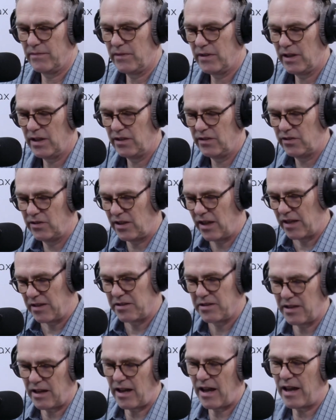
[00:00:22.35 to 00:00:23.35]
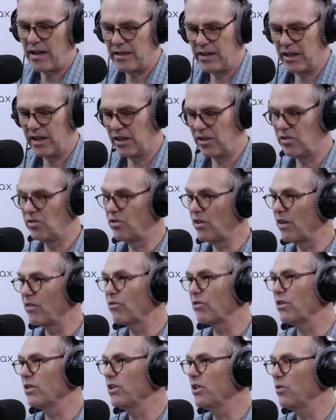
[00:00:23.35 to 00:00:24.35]
things that I think in
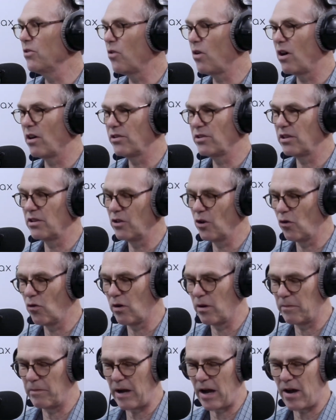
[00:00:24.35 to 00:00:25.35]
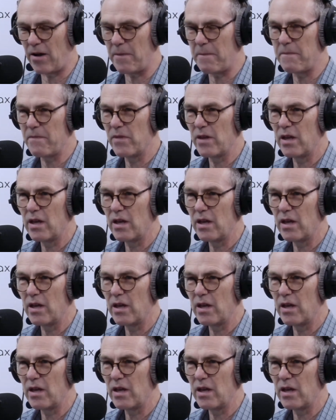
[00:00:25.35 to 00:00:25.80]
general you ought to know about.